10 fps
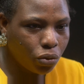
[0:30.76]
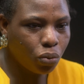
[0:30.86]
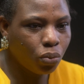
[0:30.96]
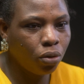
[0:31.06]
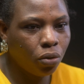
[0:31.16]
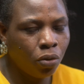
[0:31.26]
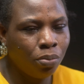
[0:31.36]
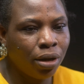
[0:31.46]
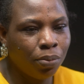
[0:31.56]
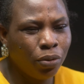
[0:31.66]
to work,
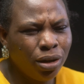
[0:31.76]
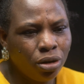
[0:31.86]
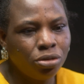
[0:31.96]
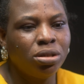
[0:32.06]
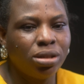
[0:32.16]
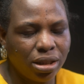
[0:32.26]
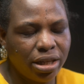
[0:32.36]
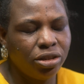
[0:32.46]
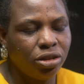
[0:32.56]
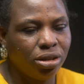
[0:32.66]
come back. But it got to a
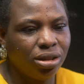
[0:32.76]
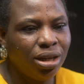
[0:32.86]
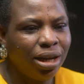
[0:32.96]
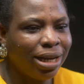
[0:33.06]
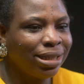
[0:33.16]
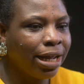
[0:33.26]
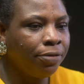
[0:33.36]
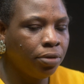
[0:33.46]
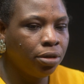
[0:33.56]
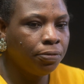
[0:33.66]
stage, I
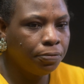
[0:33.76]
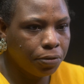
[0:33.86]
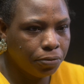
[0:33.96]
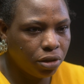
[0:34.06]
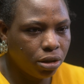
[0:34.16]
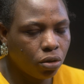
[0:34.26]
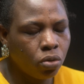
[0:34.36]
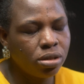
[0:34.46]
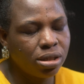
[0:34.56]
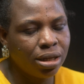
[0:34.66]
started feeling feverish,
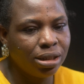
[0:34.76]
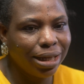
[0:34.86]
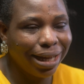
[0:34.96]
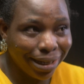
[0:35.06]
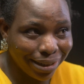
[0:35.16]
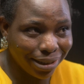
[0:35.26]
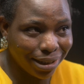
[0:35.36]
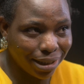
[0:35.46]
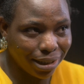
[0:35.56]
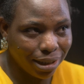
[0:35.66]
constant headache.
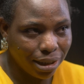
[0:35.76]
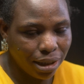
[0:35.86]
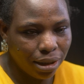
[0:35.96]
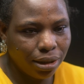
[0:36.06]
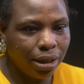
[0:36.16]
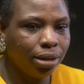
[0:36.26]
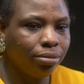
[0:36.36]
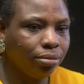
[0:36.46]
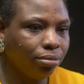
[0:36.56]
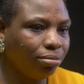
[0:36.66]
Then